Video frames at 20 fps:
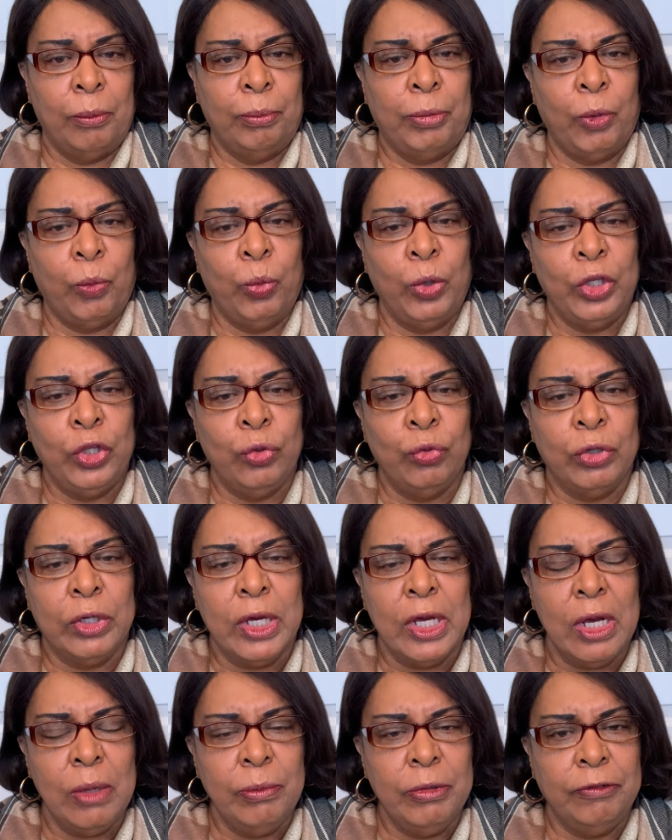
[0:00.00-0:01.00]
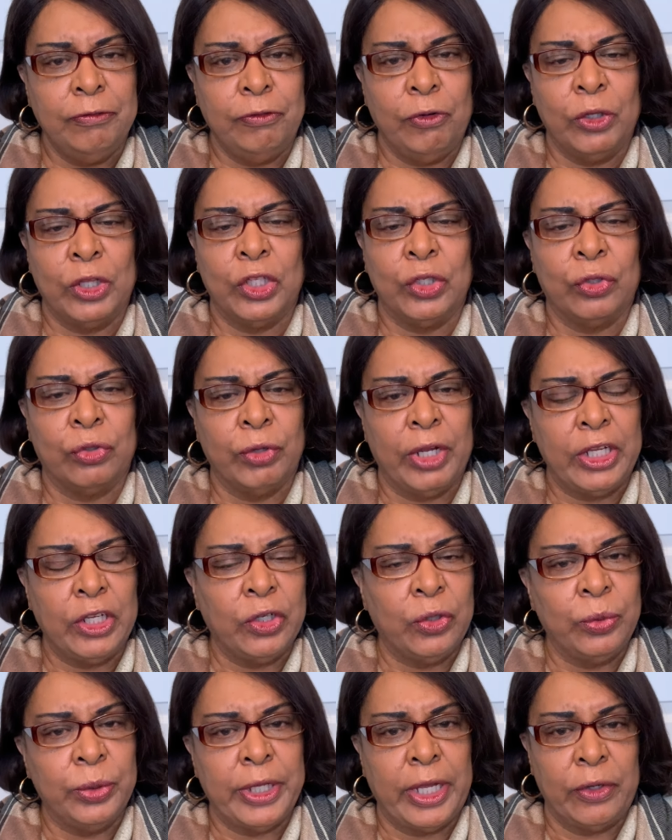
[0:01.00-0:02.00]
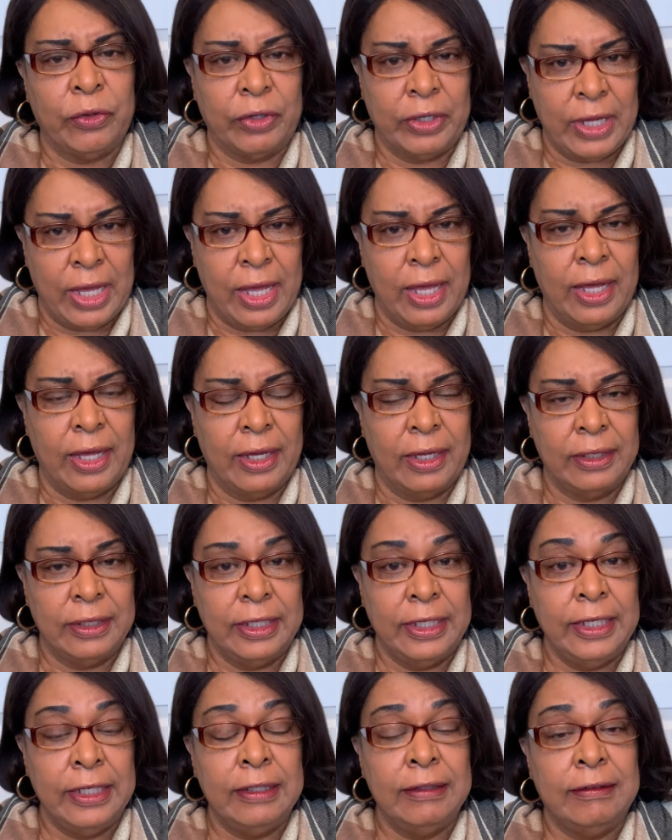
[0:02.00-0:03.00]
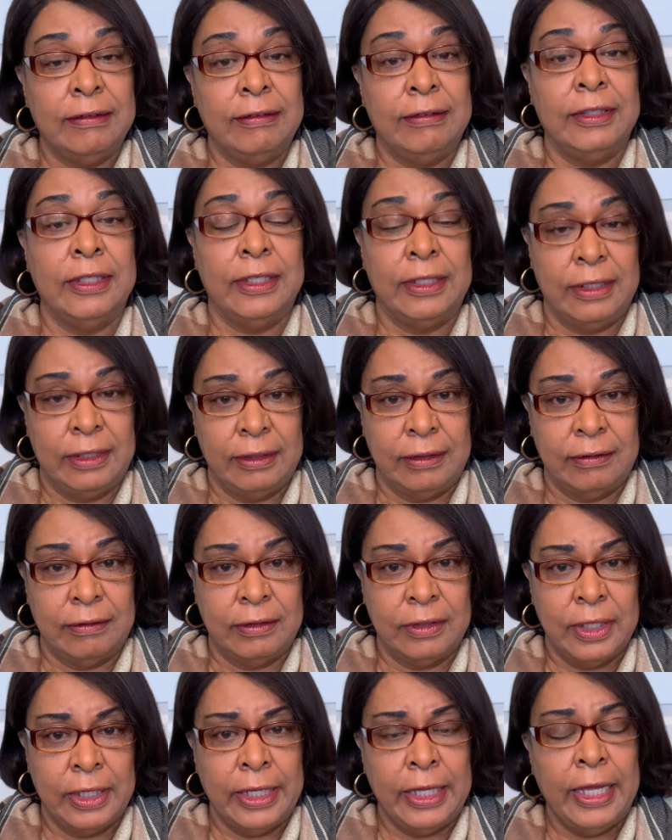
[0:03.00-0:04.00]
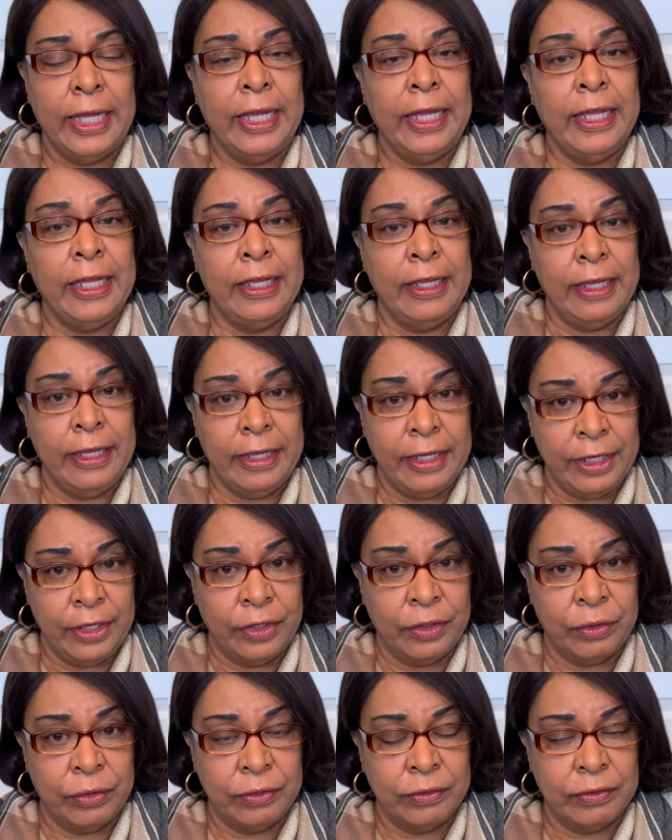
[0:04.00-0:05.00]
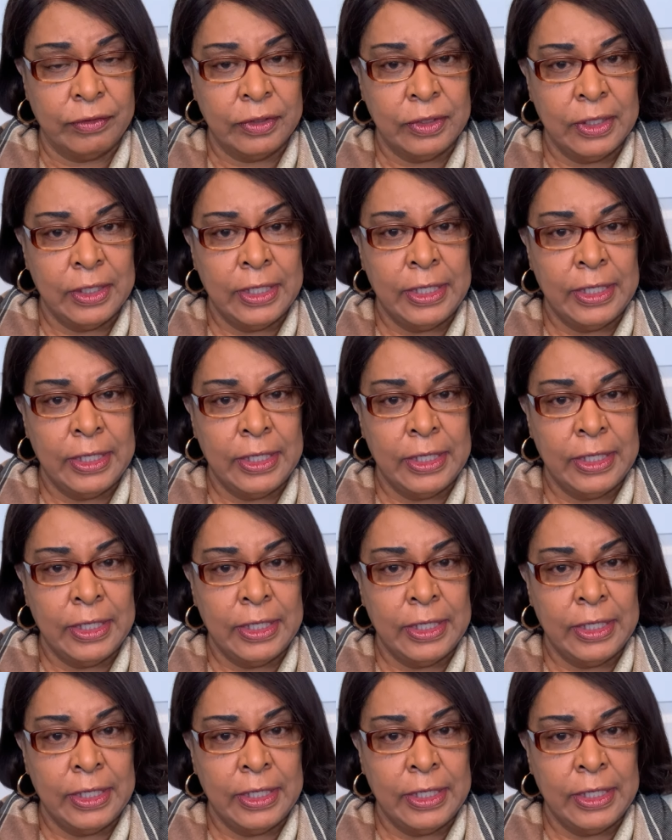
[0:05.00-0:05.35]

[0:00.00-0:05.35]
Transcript: But when you come before the great creator God, he sees, he hears,